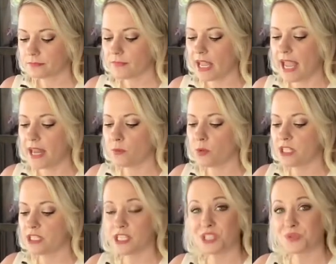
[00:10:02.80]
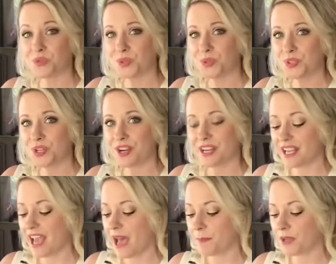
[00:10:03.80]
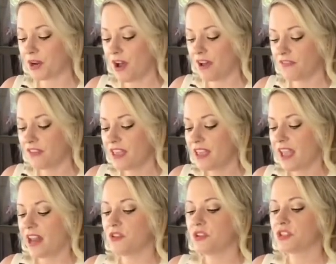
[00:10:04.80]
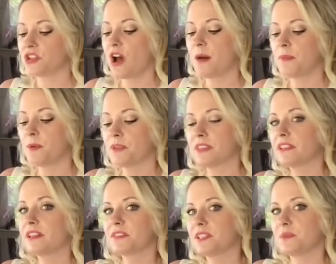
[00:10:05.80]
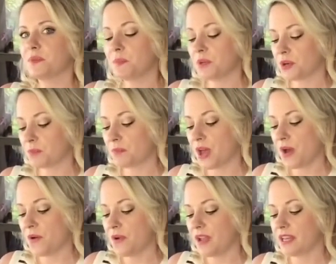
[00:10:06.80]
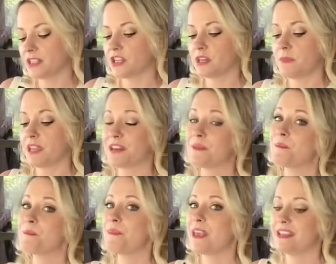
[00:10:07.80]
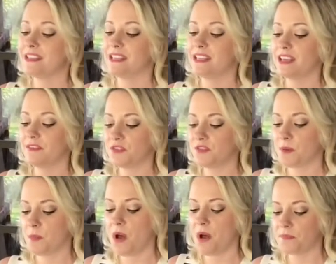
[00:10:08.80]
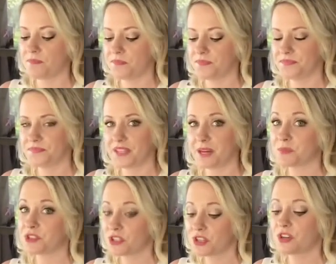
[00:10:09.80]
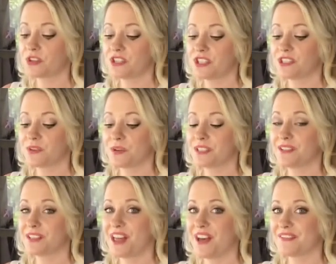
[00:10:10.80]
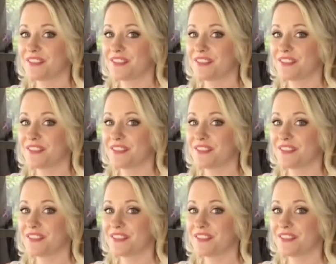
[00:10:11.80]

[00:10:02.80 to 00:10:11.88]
and once it's full, you're going to cap it off, and you can top it with a lovely ribbon or bow, and it's going to make an amazing gift for Mom that I'm sure she's going to love.